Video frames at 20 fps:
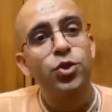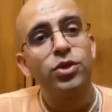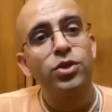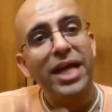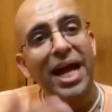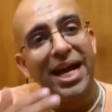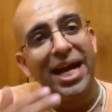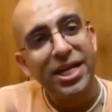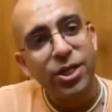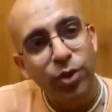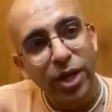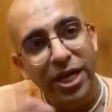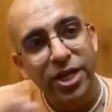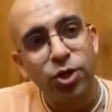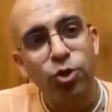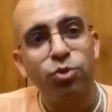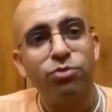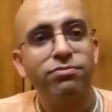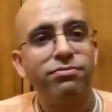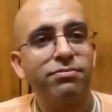So that you
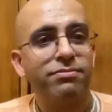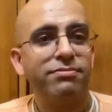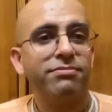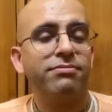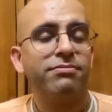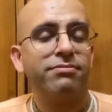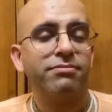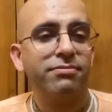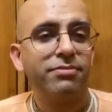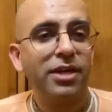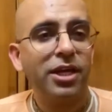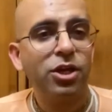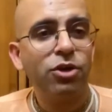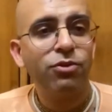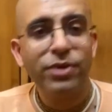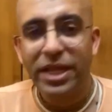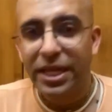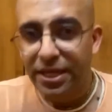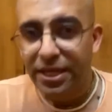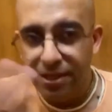can do.
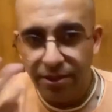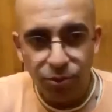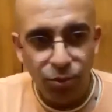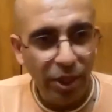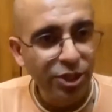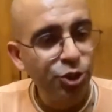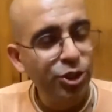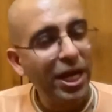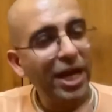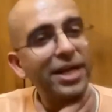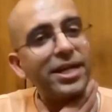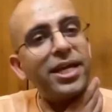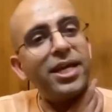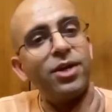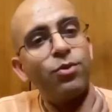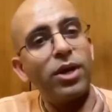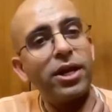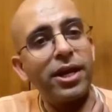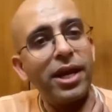you know, within one chanting,